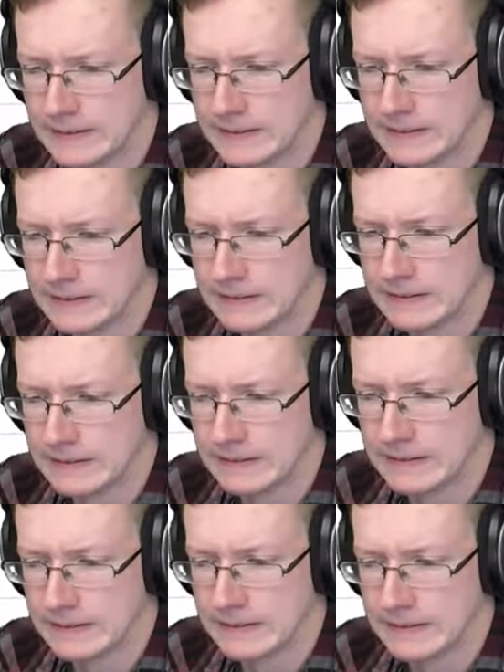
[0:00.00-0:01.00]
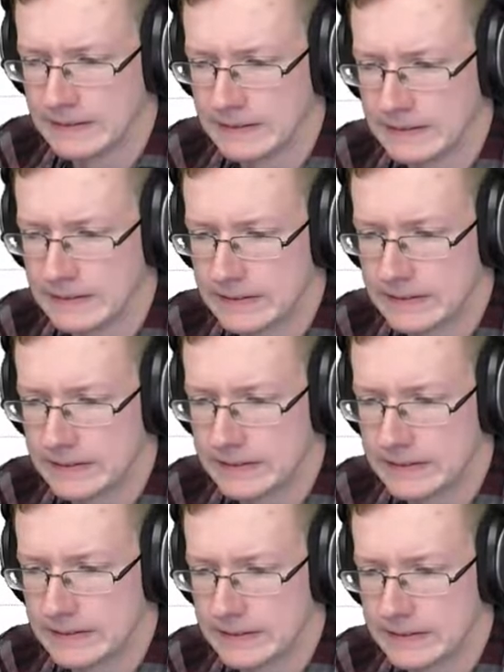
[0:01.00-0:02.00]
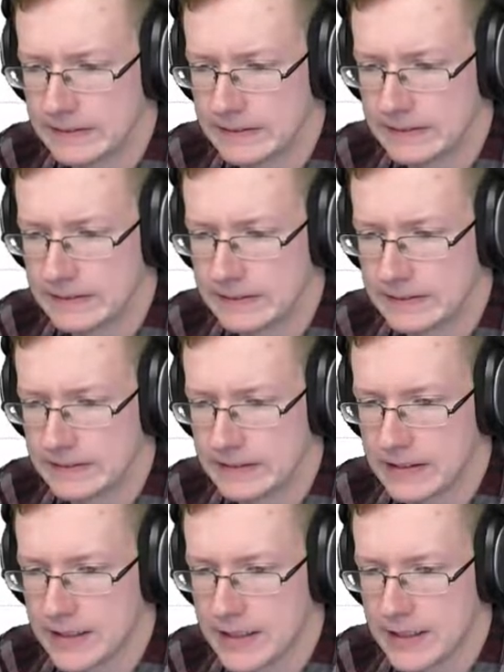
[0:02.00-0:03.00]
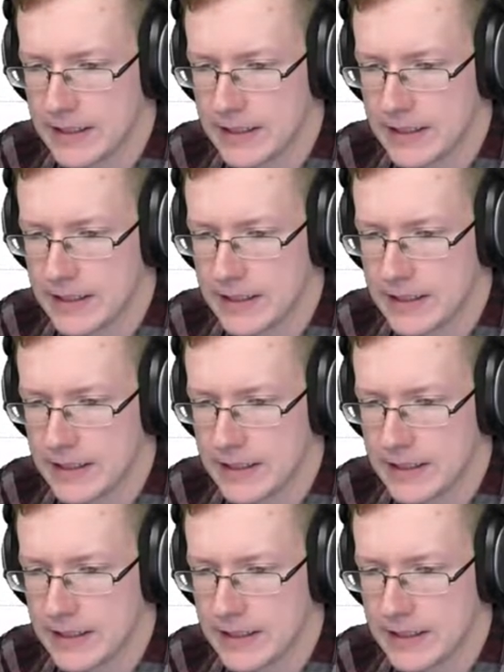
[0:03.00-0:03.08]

(silence)